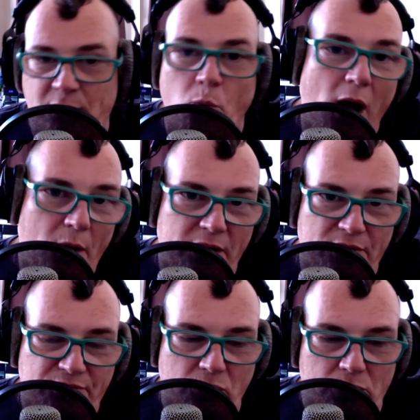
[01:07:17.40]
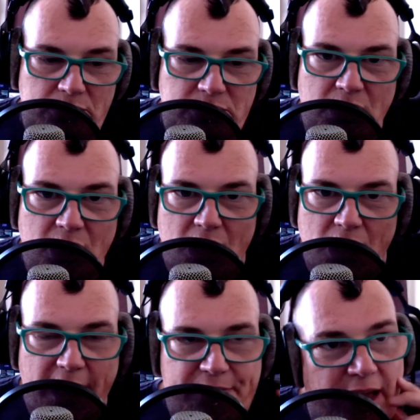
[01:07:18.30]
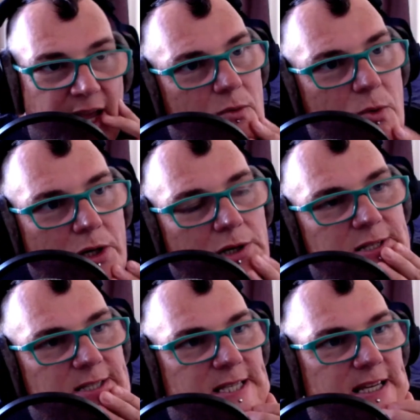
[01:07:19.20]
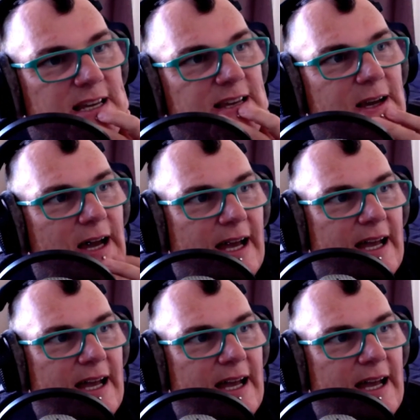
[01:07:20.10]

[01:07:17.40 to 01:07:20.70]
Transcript: Huawei, of course. And then we're going to see, uh,